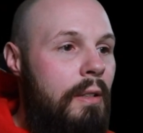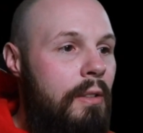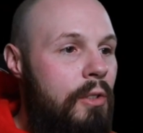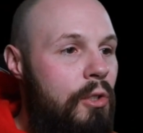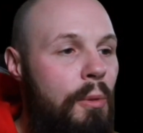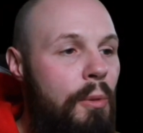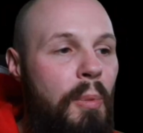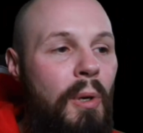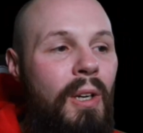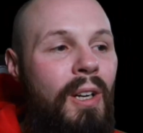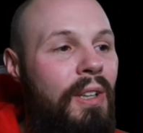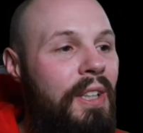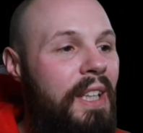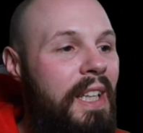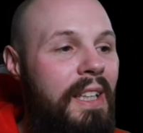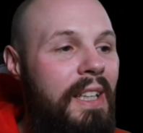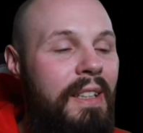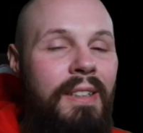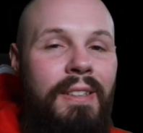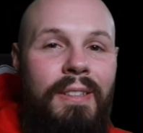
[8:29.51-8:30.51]
Super
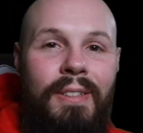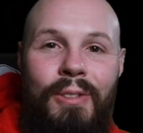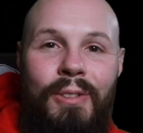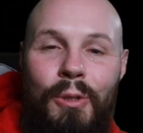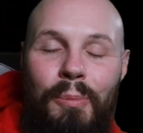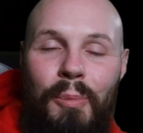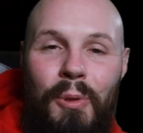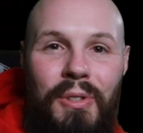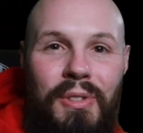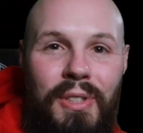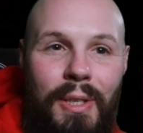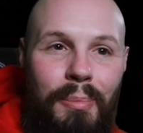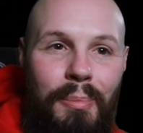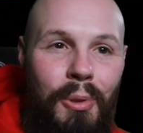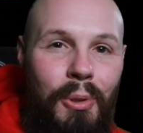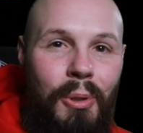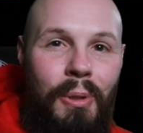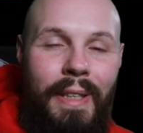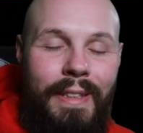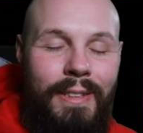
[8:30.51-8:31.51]
clean, super simple.